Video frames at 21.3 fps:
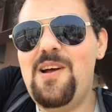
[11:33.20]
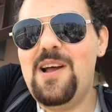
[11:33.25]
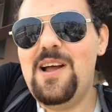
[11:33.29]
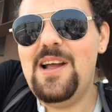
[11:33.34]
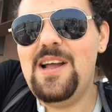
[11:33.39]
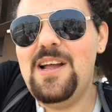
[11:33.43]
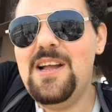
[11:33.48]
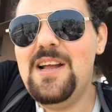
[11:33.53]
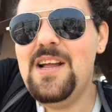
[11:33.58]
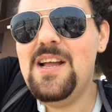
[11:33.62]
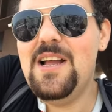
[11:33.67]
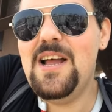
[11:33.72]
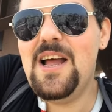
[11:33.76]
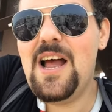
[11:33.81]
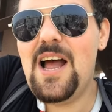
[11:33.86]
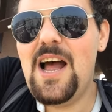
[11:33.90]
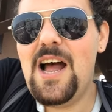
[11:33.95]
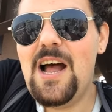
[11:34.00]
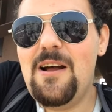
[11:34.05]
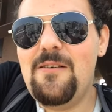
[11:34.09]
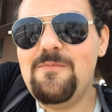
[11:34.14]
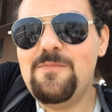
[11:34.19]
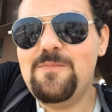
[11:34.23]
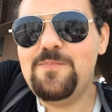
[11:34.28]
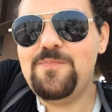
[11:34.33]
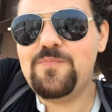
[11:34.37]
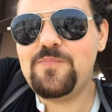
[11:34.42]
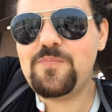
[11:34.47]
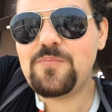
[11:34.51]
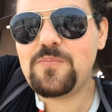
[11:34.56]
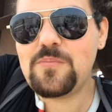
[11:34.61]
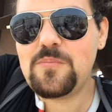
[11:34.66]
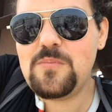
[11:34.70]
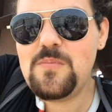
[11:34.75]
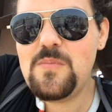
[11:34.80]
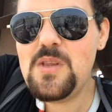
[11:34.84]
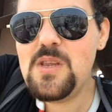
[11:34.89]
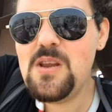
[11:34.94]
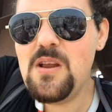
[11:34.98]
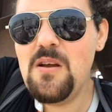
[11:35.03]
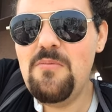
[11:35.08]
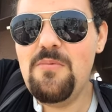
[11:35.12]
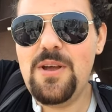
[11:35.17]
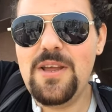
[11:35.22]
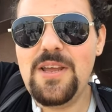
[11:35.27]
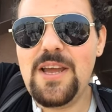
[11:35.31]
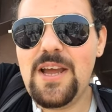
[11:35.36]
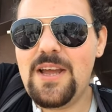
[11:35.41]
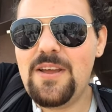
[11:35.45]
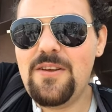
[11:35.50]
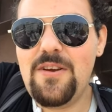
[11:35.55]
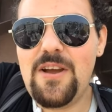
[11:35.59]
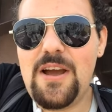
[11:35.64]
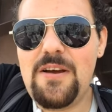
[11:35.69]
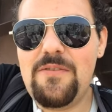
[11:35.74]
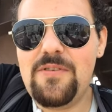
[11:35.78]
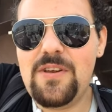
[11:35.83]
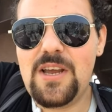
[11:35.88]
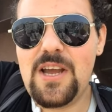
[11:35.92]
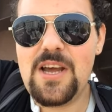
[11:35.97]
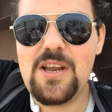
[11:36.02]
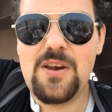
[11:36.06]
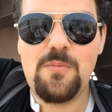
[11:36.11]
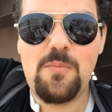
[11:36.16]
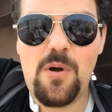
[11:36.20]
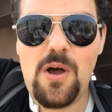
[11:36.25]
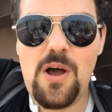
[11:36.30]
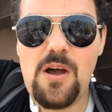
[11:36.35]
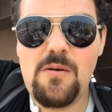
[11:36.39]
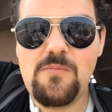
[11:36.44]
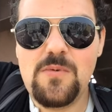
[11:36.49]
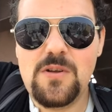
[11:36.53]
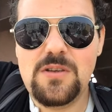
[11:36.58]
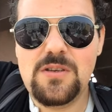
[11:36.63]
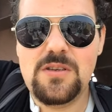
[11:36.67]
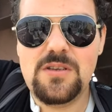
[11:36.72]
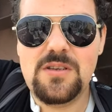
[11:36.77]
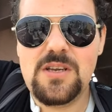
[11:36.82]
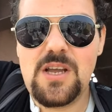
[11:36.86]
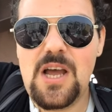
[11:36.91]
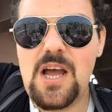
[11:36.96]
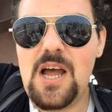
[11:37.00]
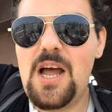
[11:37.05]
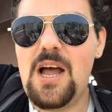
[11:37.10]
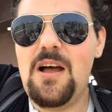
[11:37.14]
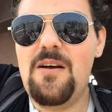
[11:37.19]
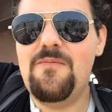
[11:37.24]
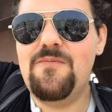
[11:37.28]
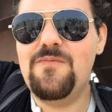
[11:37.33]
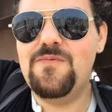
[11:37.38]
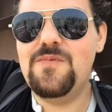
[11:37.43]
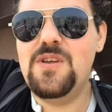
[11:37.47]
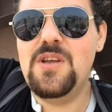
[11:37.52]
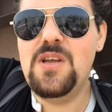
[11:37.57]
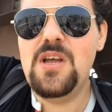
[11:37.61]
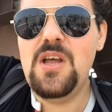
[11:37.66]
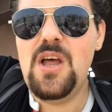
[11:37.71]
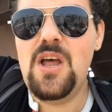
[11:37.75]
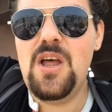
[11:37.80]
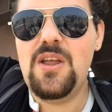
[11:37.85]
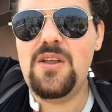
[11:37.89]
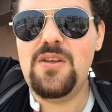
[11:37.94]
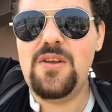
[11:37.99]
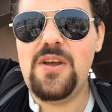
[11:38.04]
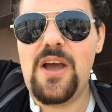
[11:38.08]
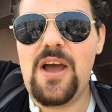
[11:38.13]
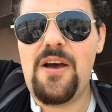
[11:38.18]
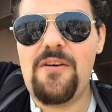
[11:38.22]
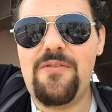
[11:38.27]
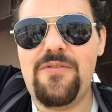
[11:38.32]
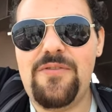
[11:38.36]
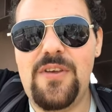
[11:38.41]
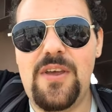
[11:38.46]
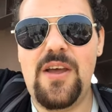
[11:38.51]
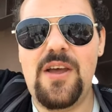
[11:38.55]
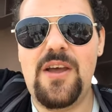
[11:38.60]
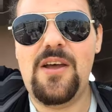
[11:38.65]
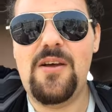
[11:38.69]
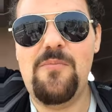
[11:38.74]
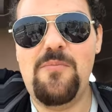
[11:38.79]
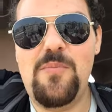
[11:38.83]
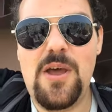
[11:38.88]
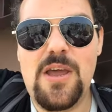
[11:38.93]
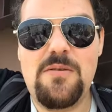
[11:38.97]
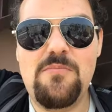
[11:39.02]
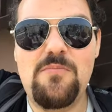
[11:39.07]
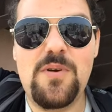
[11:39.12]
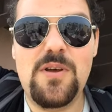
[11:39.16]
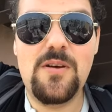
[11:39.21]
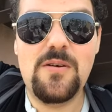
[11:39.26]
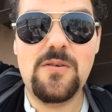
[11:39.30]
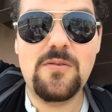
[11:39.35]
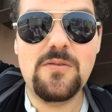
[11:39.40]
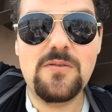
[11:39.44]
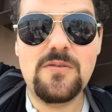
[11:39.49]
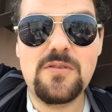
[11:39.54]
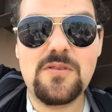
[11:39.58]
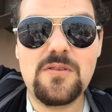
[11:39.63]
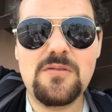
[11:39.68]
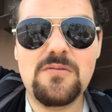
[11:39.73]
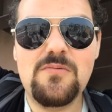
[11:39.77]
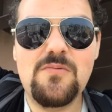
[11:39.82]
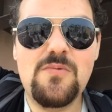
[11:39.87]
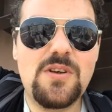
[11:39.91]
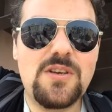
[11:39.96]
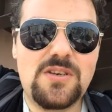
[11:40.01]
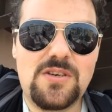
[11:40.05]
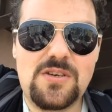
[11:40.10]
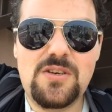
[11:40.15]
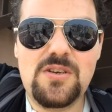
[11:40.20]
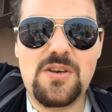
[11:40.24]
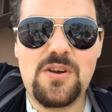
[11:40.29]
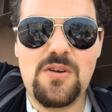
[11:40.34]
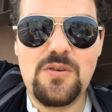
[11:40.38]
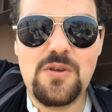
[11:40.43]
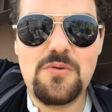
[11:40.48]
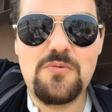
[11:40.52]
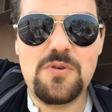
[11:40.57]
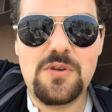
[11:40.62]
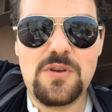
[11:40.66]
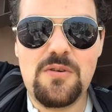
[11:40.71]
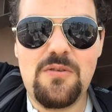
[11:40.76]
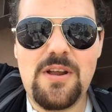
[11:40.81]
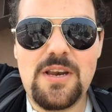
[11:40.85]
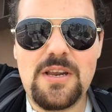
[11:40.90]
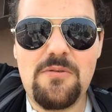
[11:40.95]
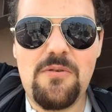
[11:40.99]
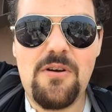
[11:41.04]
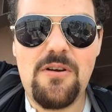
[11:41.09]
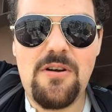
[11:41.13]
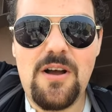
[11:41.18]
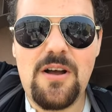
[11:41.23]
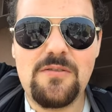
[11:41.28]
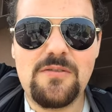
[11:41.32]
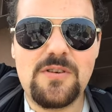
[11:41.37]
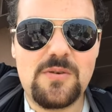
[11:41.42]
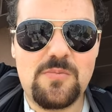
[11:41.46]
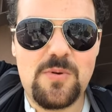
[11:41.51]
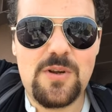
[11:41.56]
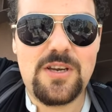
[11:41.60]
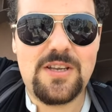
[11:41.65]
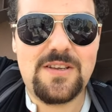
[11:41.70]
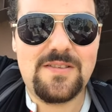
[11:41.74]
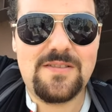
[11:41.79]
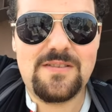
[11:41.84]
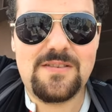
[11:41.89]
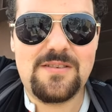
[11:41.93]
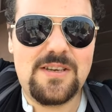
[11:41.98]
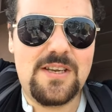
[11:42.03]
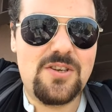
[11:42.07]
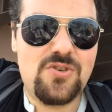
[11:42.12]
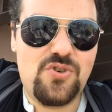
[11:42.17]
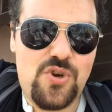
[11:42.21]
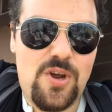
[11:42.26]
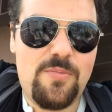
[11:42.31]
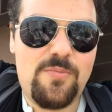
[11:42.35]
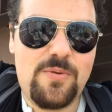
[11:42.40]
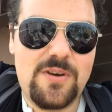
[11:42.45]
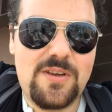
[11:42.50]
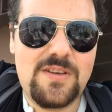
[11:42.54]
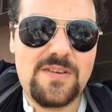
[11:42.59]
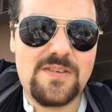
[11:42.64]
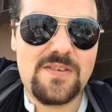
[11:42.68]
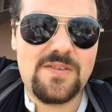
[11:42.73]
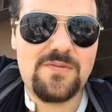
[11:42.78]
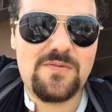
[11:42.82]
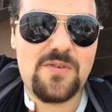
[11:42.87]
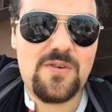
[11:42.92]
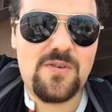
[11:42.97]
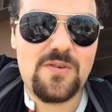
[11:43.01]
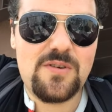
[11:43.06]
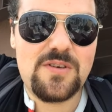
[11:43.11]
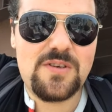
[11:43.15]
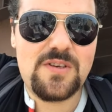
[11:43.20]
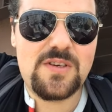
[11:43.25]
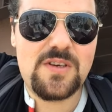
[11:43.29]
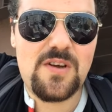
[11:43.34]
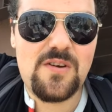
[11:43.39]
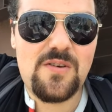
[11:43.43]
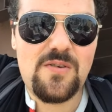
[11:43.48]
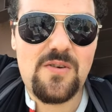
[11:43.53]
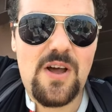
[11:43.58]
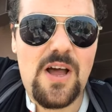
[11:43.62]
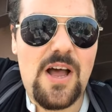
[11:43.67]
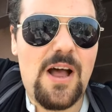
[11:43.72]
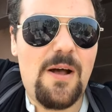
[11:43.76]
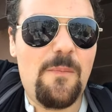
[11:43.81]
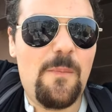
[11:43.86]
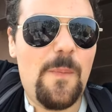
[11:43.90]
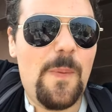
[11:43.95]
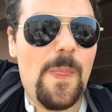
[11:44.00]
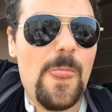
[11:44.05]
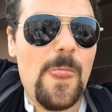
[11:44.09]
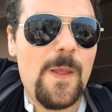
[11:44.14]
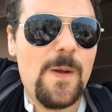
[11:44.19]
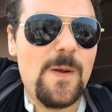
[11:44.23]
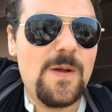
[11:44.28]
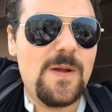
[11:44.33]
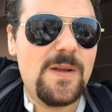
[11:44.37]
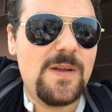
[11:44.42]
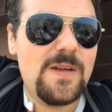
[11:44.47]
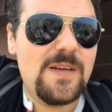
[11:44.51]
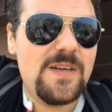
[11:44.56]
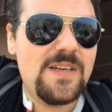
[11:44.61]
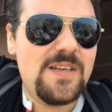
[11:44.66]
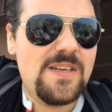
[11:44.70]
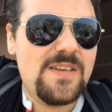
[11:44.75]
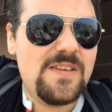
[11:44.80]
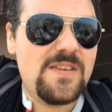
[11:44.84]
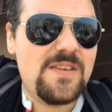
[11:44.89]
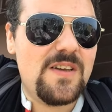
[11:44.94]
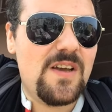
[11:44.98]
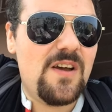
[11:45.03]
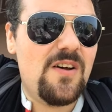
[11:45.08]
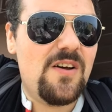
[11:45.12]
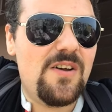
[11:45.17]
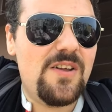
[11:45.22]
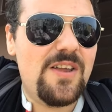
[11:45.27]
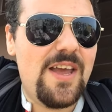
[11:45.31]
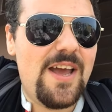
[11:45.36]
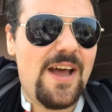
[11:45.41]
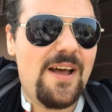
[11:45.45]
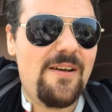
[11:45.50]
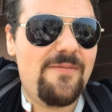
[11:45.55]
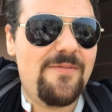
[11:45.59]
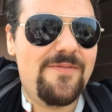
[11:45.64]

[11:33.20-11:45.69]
but, um, but yeah, you have to get an apartment. Um, you have to pay bills, which you know you would do anywhere else, but it's in Japanese, of course. So, um, so yeah.